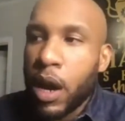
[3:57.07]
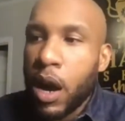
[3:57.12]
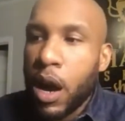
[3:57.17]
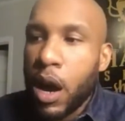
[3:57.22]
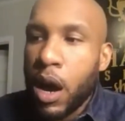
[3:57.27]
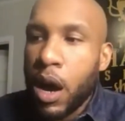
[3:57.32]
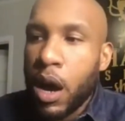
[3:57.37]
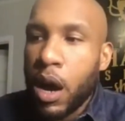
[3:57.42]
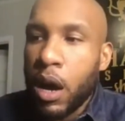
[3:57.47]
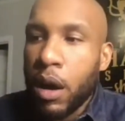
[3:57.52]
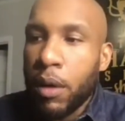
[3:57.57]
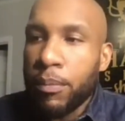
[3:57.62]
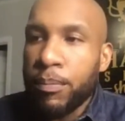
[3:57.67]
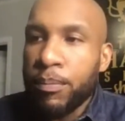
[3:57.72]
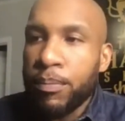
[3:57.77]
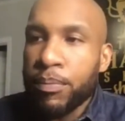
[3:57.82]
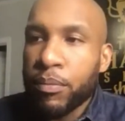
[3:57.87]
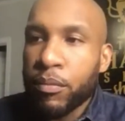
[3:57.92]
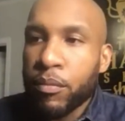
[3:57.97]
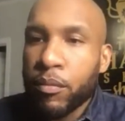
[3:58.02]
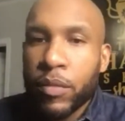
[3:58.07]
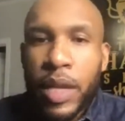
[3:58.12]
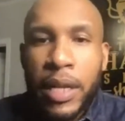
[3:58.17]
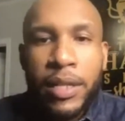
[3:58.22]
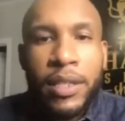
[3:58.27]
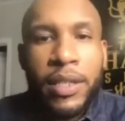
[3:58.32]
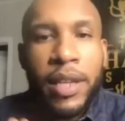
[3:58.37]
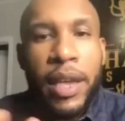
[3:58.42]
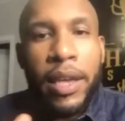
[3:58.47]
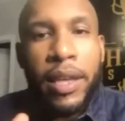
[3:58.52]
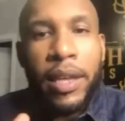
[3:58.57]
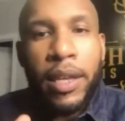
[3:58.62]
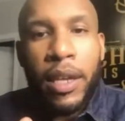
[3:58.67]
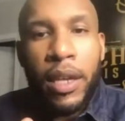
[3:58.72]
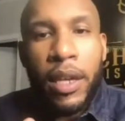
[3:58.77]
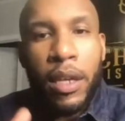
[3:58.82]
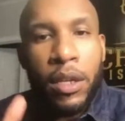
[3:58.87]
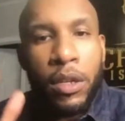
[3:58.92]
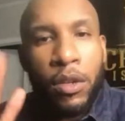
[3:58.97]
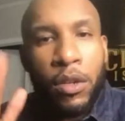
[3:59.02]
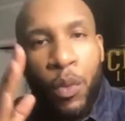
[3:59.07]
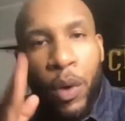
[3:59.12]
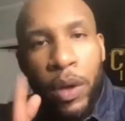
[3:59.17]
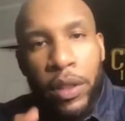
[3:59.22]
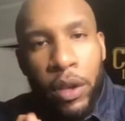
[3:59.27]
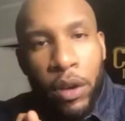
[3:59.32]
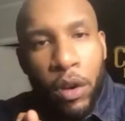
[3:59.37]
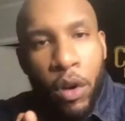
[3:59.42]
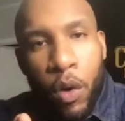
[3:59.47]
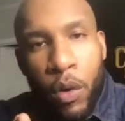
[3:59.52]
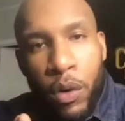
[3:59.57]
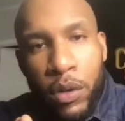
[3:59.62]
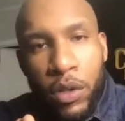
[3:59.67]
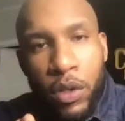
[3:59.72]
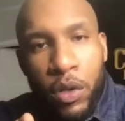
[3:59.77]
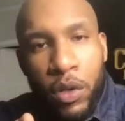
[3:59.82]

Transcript: um taking when they're going to